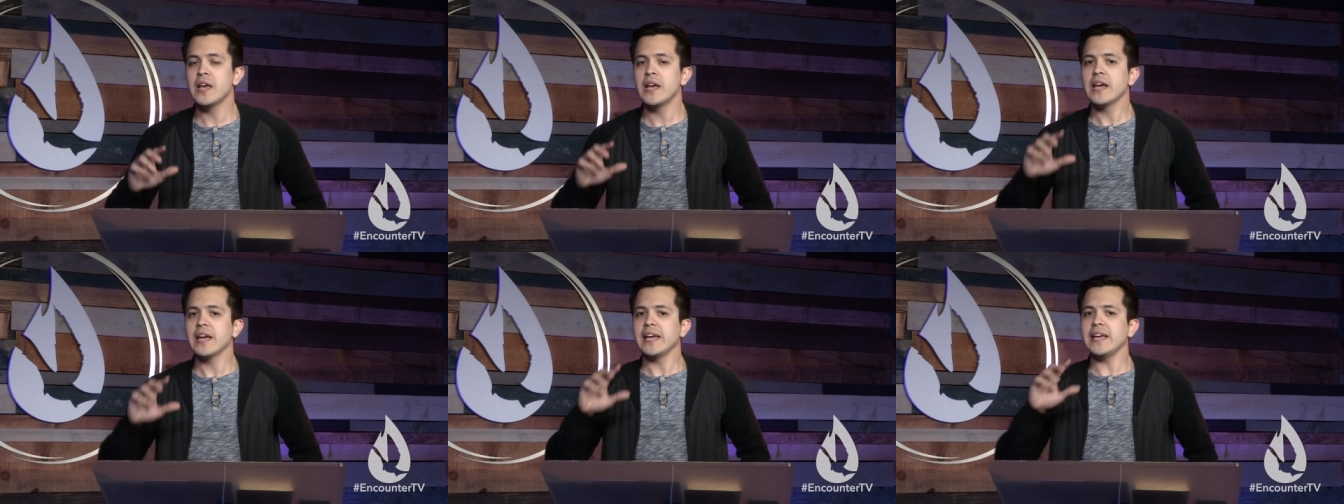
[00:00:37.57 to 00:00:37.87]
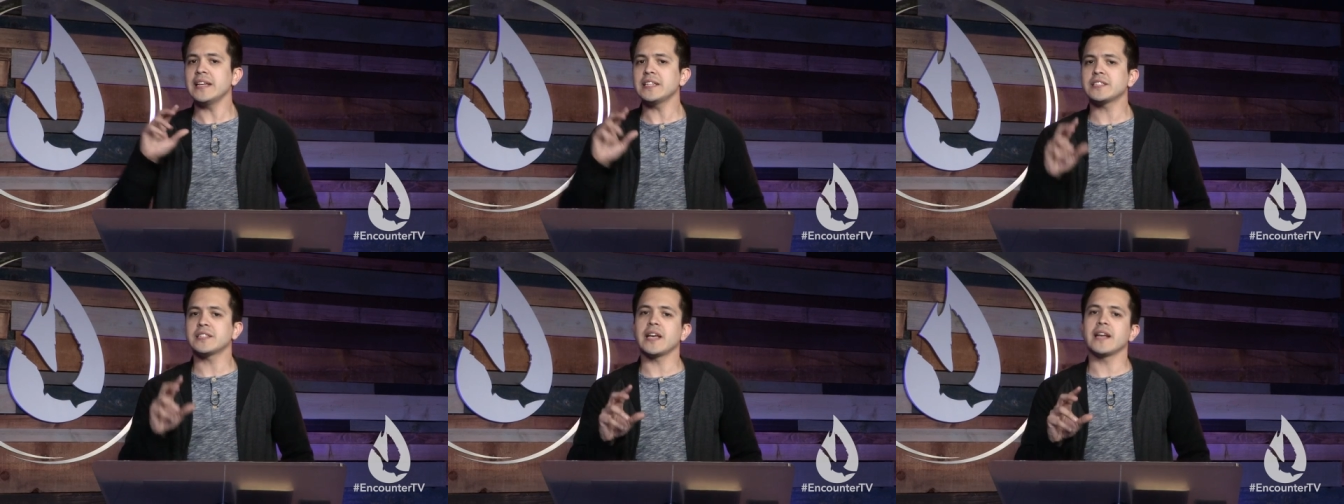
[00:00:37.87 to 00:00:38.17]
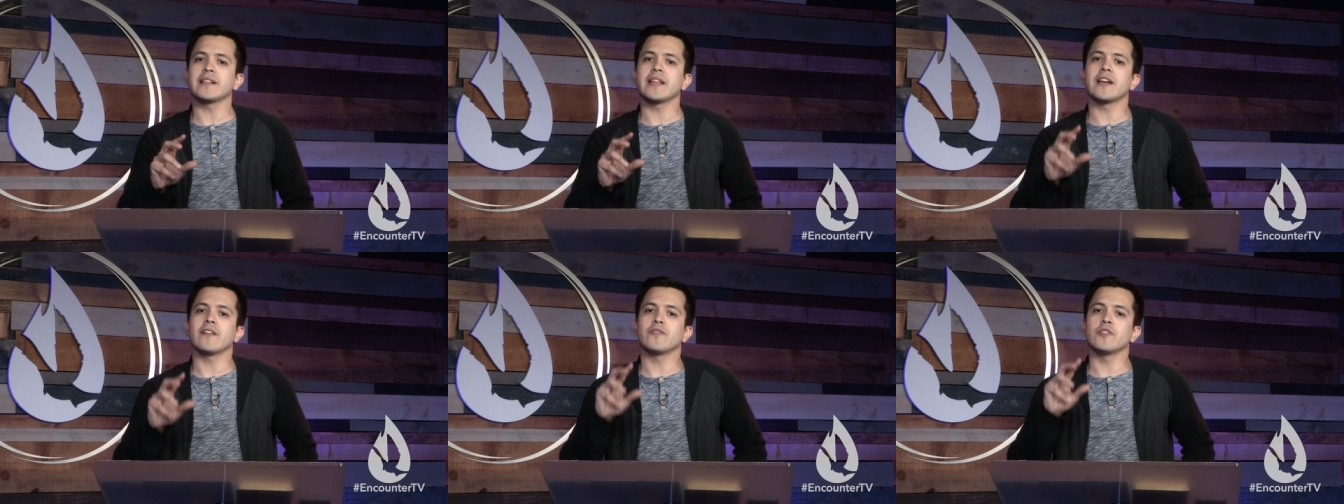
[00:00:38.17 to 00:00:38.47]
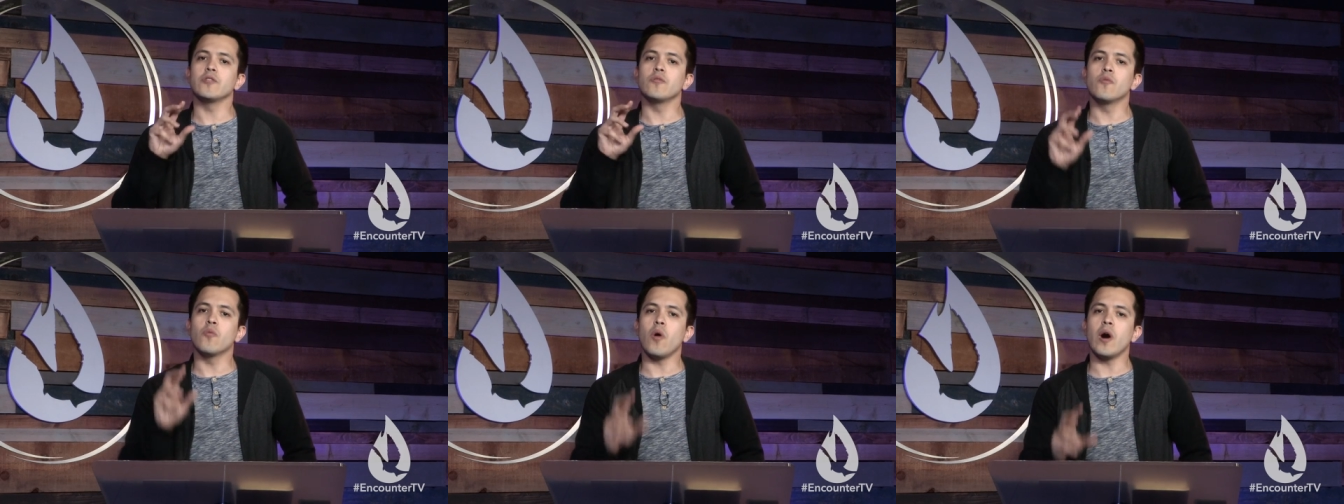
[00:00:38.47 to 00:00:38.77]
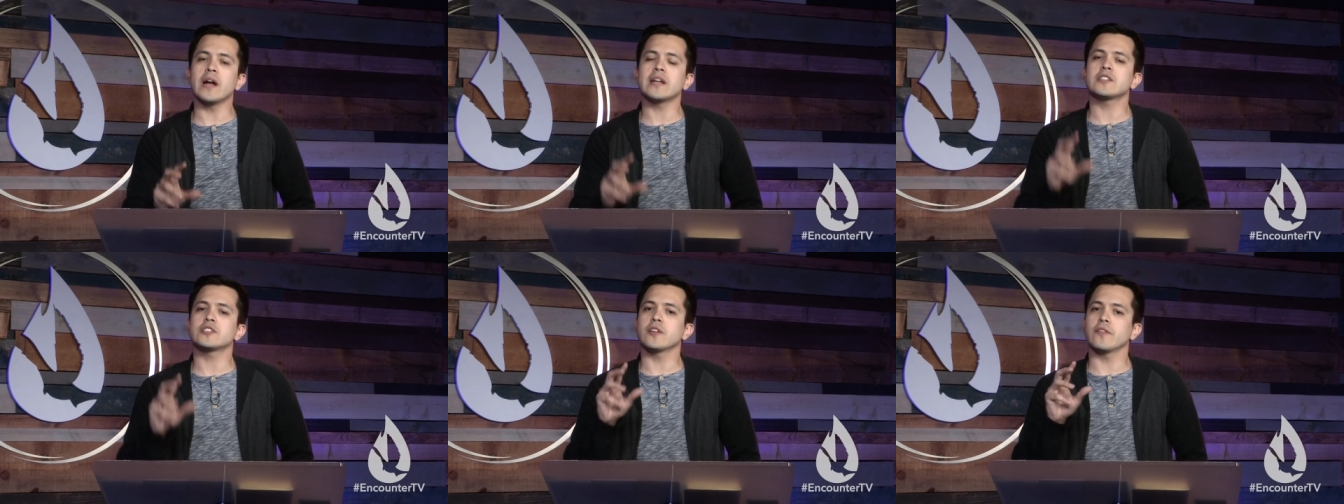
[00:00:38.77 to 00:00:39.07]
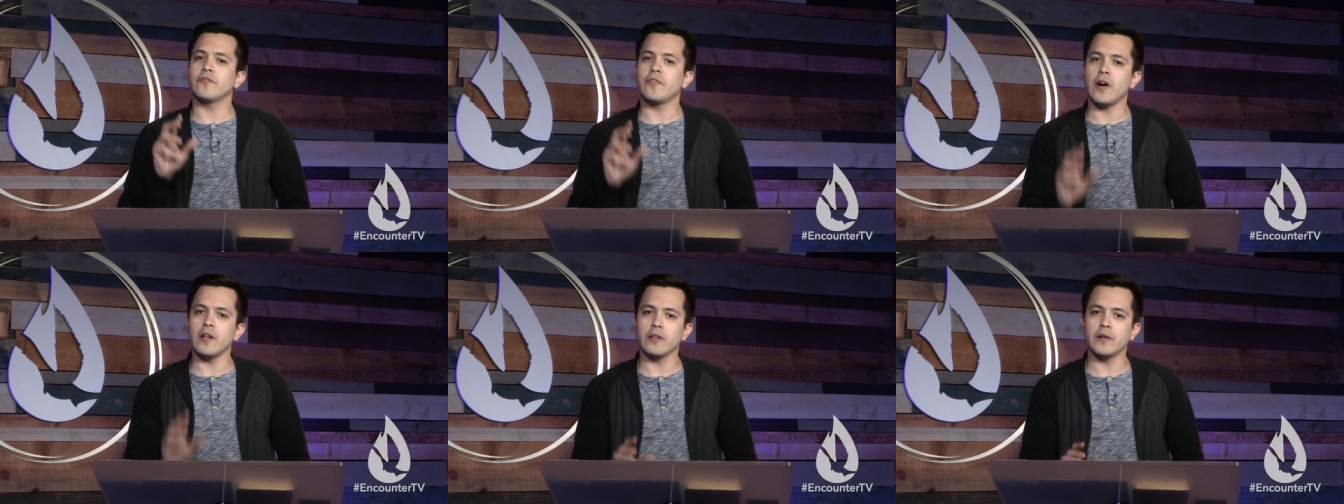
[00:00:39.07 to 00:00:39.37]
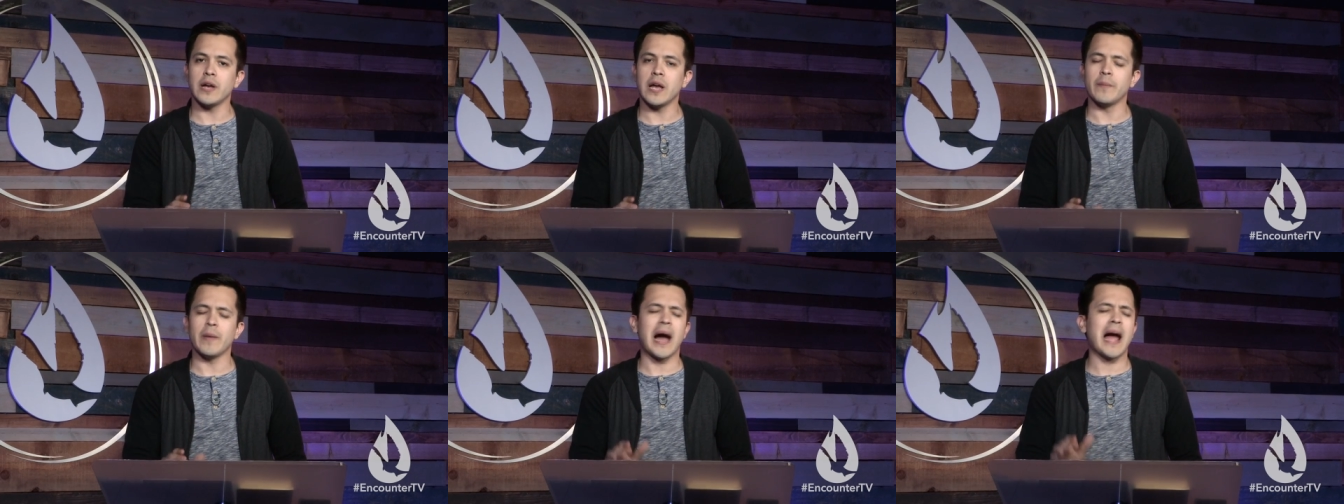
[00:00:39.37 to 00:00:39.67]
He said that if you want to
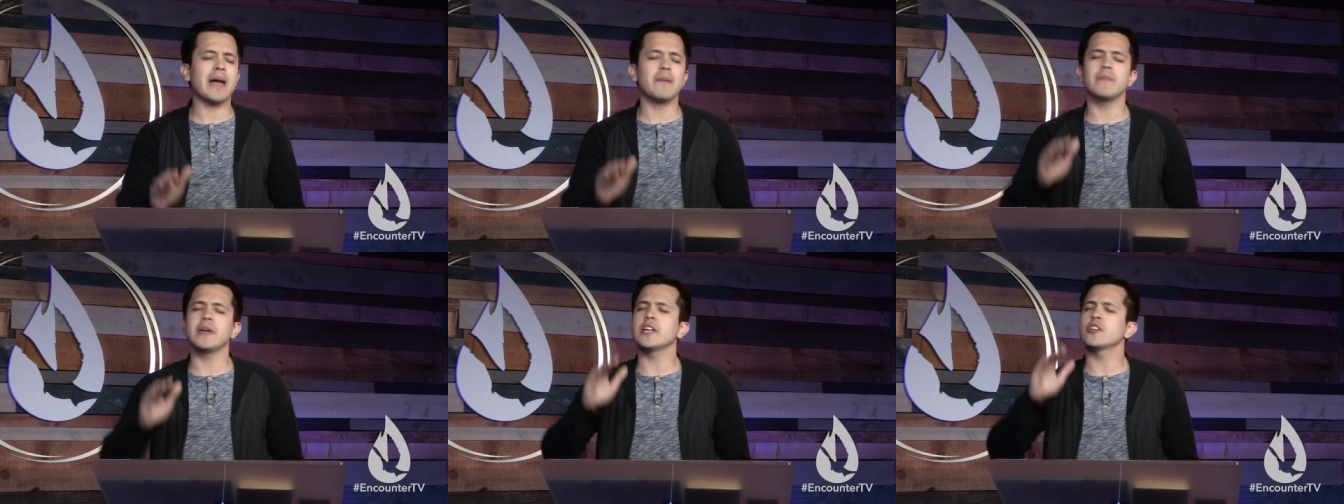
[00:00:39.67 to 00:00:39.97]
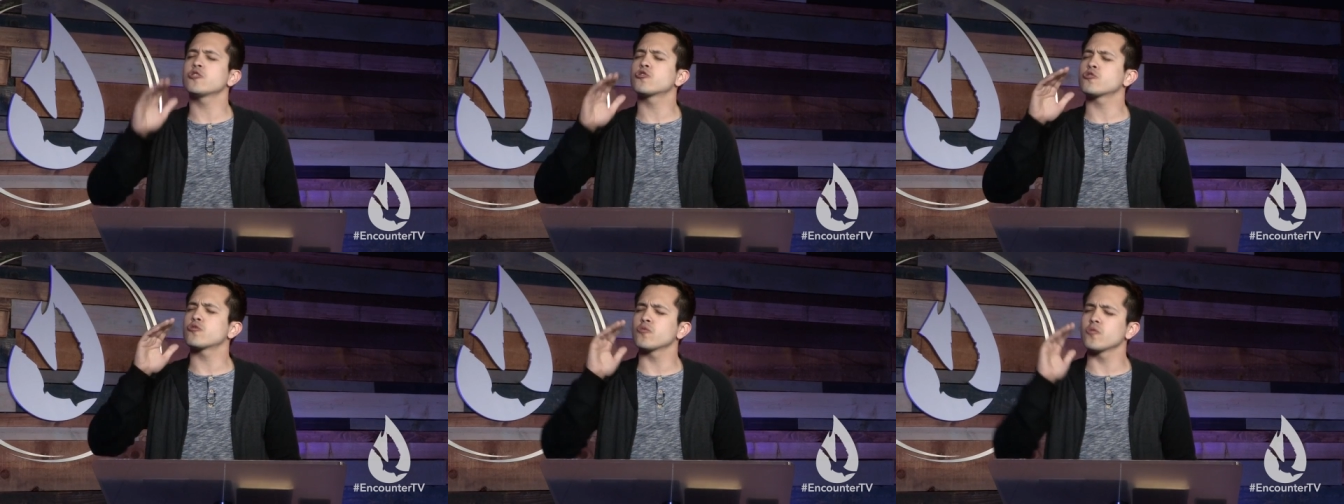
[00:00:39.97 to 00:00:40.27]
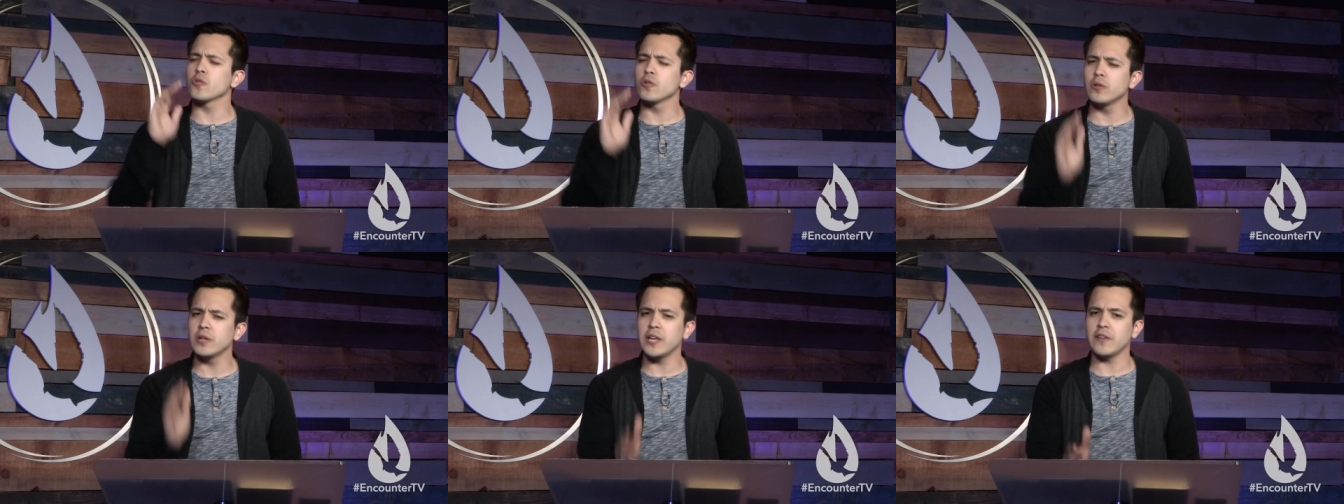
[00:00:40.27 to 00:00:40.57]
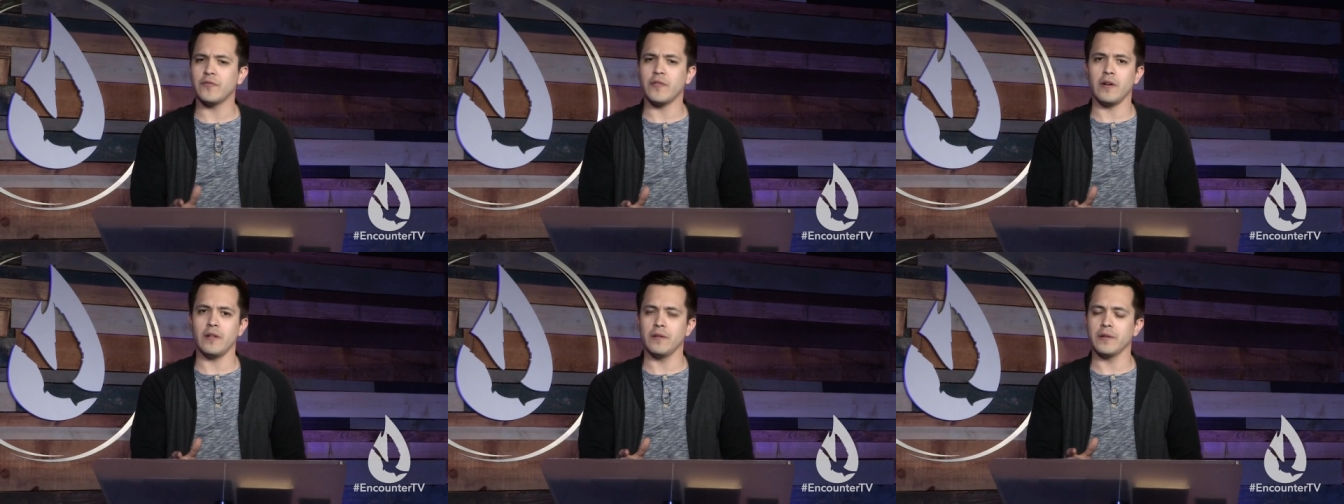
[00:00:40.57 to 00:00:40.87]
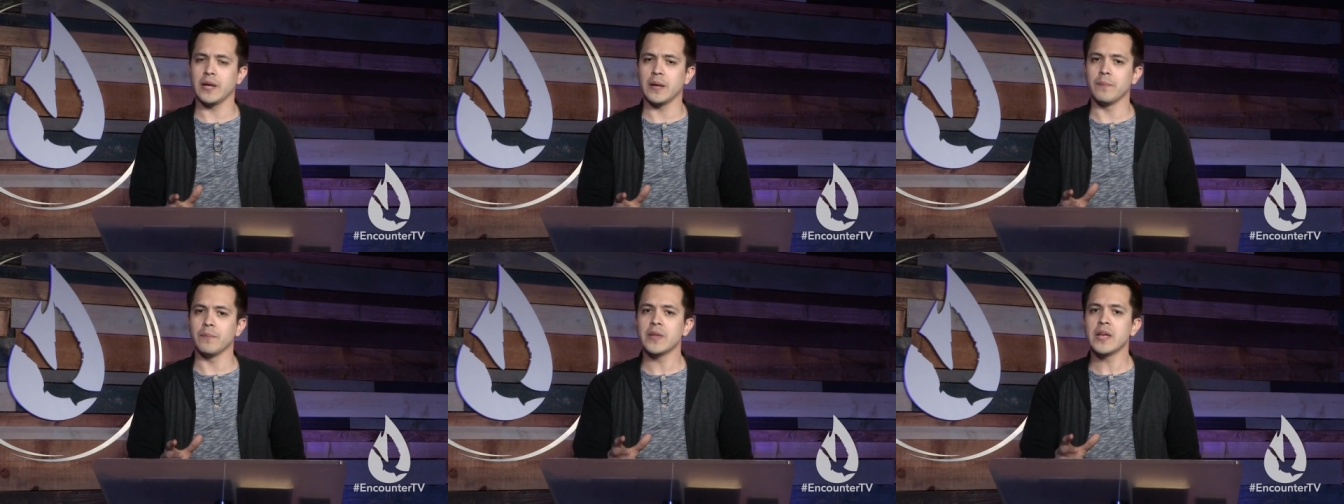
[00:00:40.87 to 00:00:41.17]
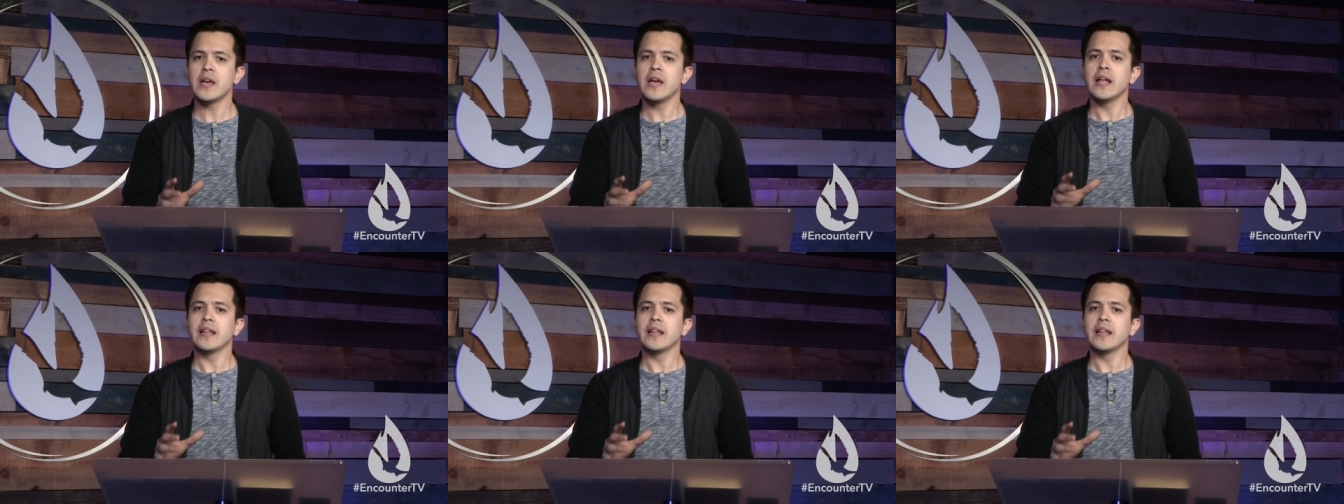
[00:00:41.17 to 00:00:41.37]
follow him, I mean truly follow him,